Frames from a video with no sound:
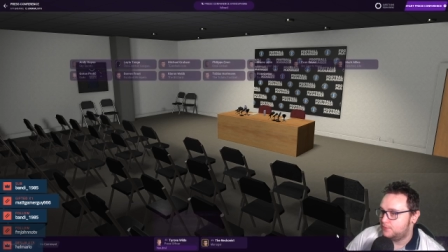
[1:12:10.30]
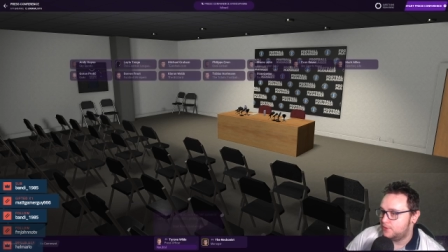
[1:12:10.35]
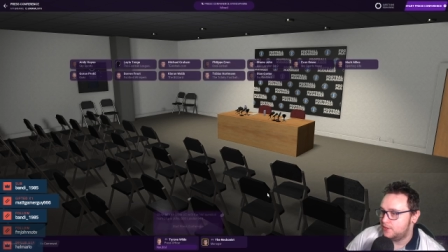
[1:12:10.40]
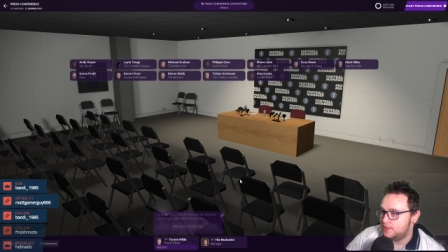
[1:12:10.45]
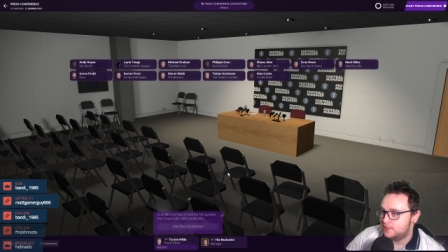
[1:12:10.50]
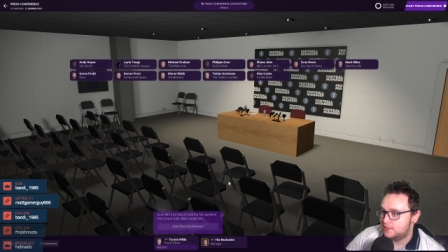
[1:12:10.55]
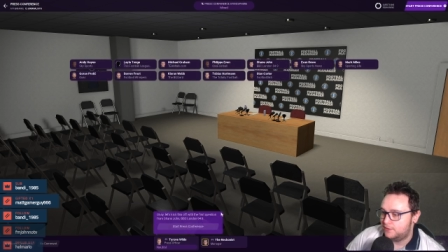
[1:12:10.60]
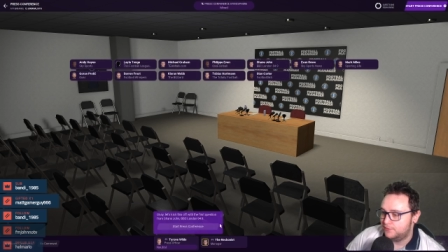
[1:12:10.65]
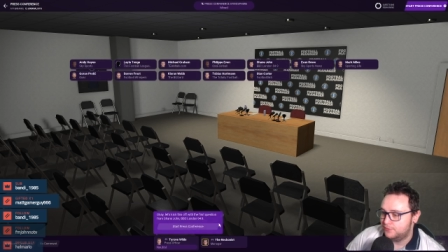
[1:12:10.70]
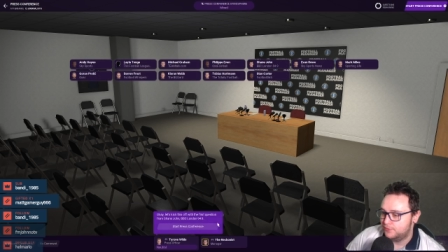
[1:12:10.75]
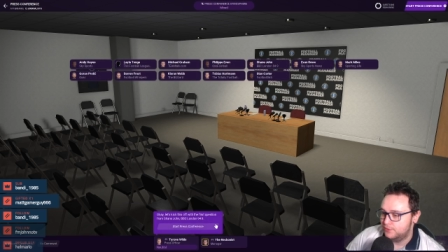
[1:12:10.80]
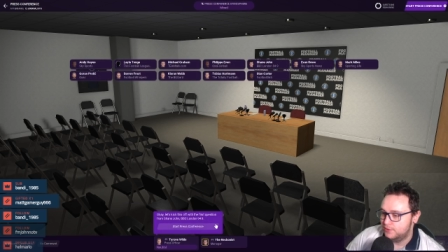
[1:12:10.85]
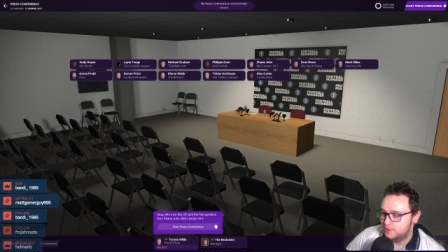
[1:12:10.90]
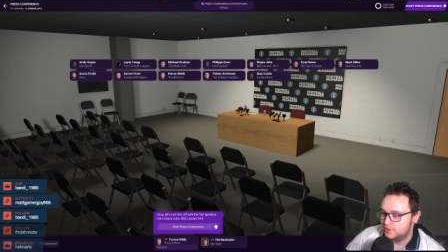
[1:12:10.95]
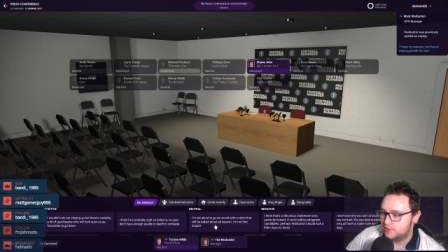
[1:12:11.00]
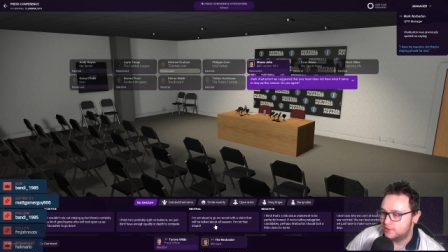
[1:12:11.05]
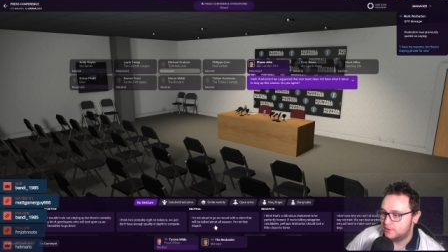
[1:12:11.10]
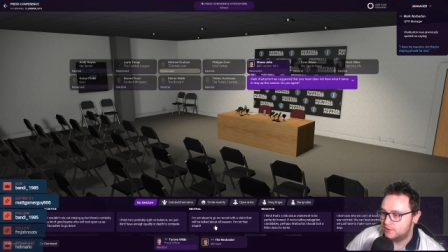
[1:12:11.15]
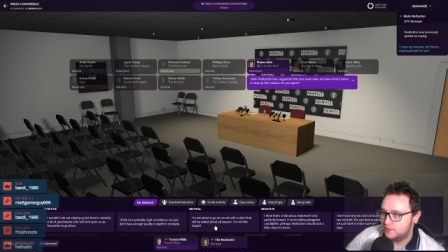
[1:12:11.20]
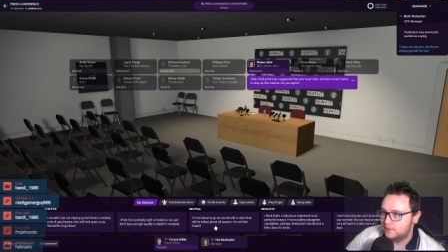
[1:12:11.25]
press
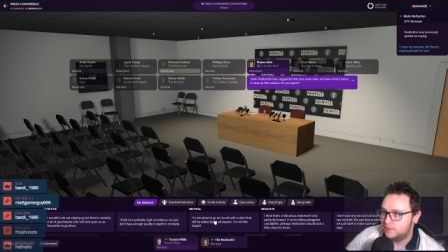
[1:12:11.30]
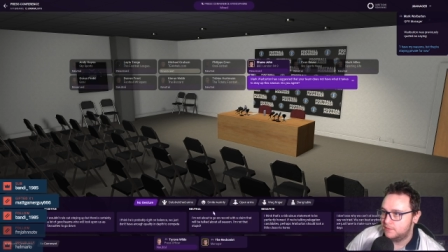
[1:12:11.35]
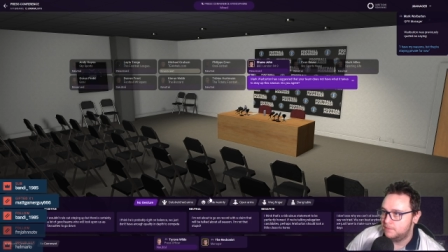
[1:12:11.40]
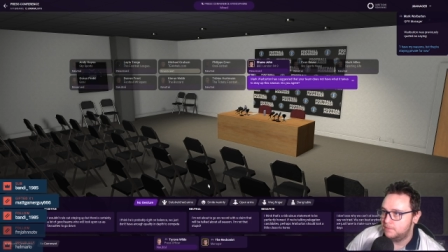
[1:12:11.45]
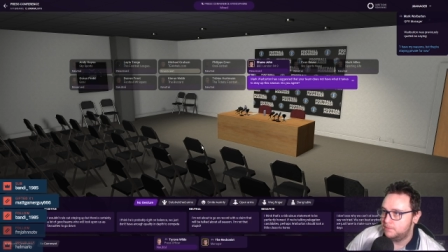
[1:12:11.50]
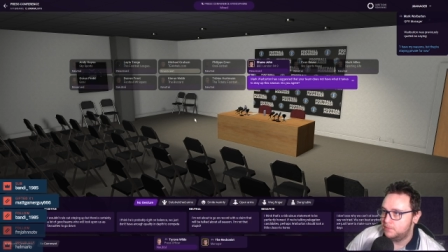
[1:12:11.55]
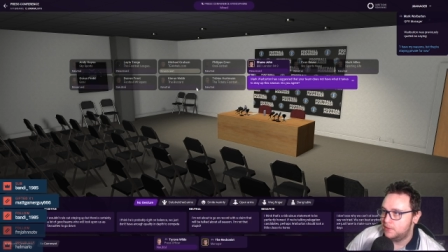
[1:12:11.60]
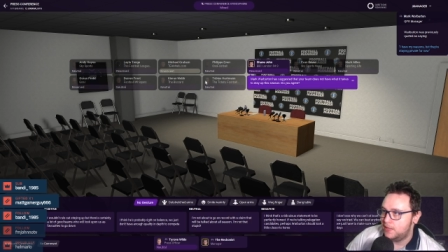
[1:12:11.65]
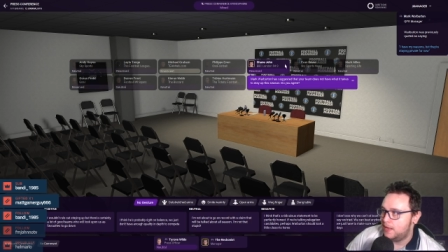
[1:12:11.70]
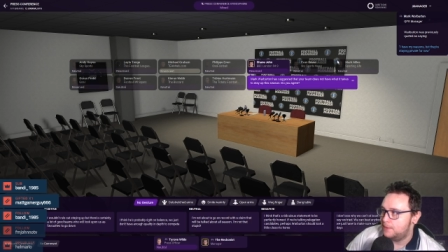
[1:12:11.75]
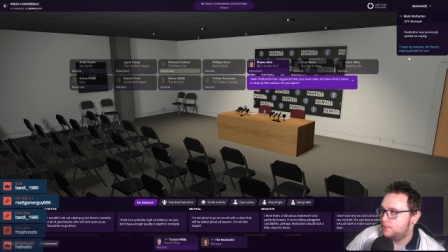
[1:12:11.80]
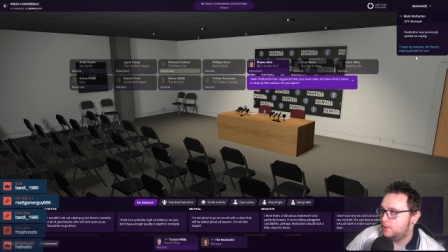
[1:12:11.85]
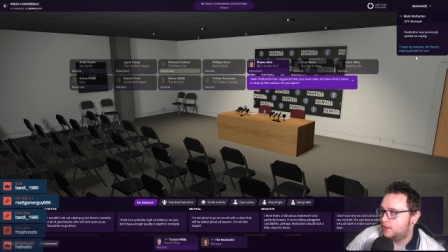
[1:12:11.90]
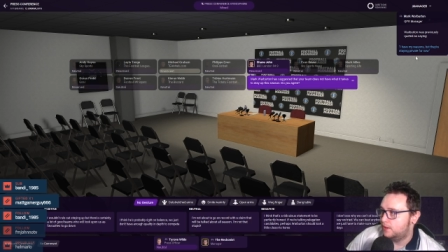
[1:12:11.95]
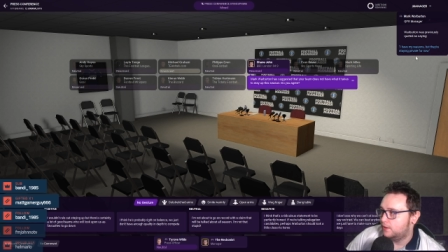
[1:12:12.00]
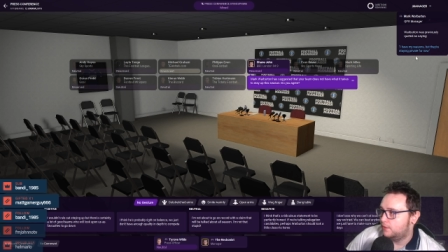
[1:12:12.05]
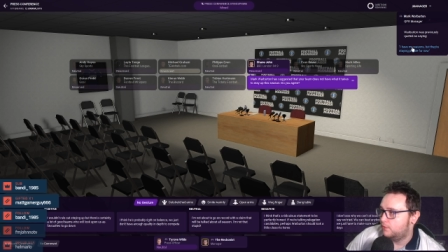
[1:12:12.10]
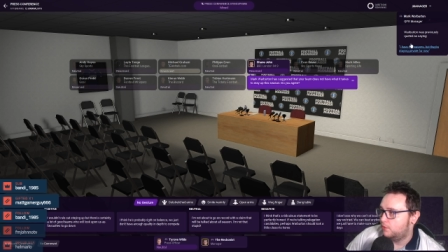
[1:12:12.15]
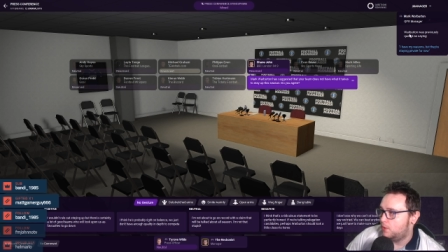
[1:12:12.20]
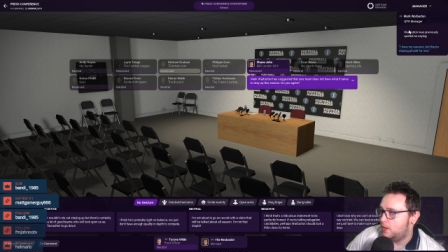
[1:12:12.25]
conference. Blackburn. I
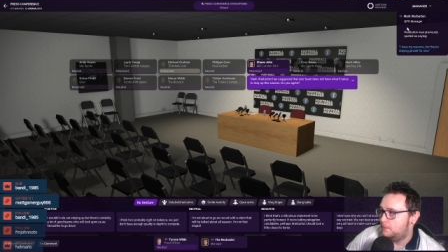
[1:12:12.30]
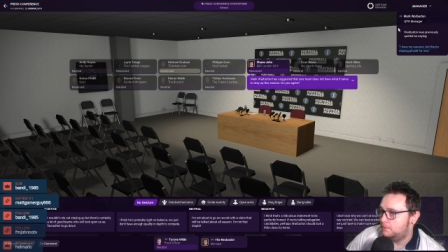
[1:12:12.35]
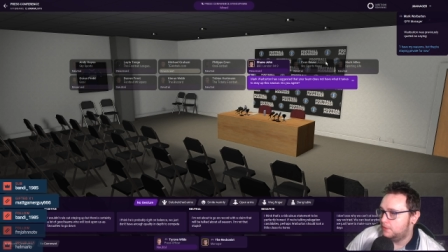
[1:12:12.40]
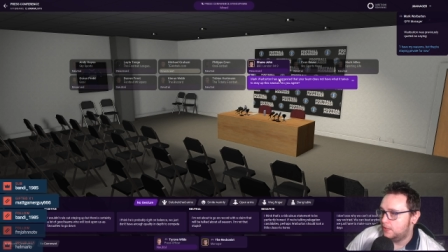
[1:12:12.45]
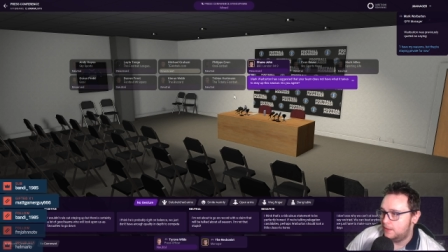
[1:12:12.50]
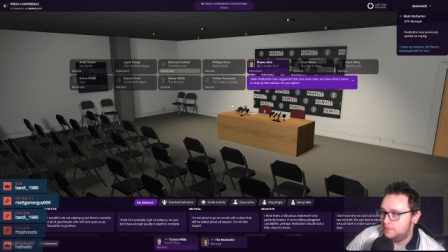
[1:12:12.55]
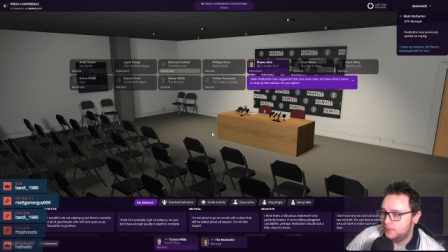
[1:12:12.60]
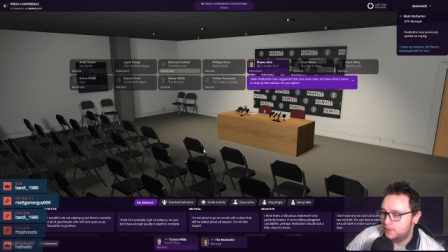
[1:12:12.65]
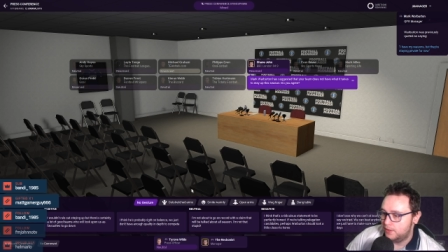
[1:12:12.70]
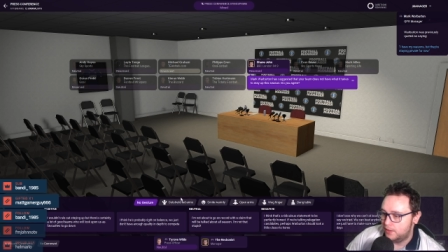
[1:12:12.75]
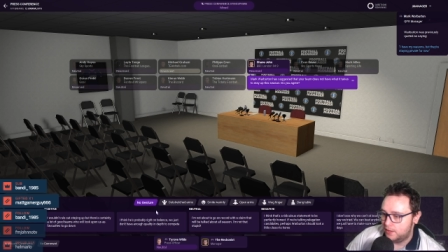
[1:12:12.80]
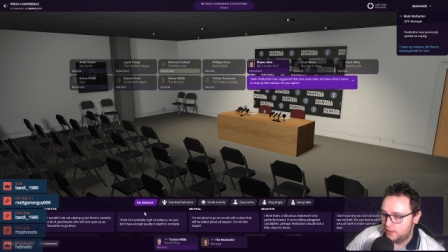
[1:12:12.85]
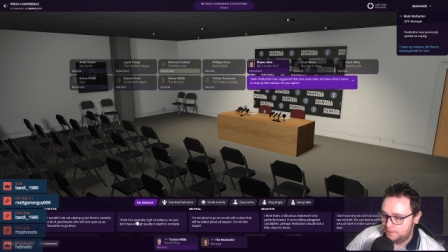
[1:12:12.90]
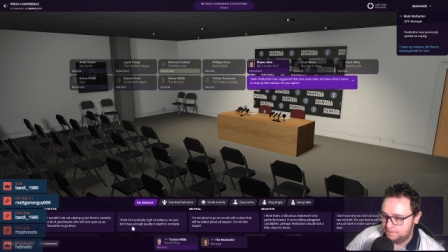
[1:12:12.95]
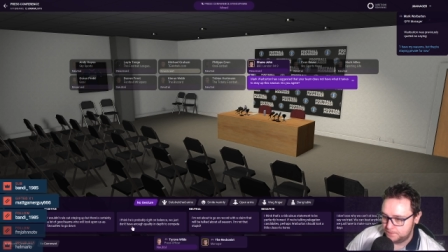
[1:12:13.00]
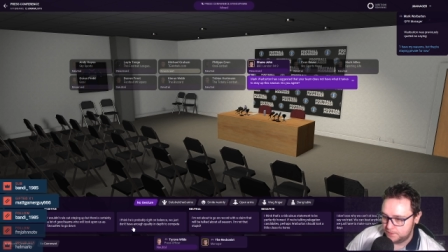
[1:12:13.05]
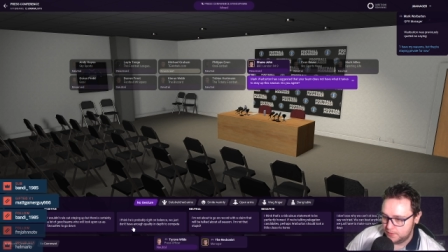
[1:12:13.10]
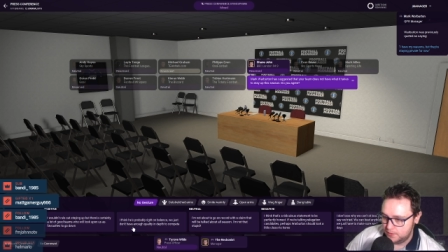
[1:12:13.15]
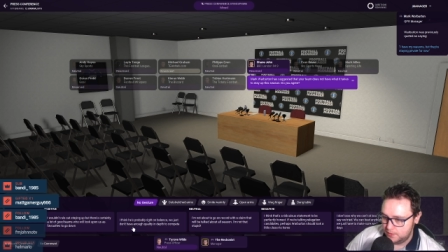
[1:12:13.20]
don't know where Blackburn are.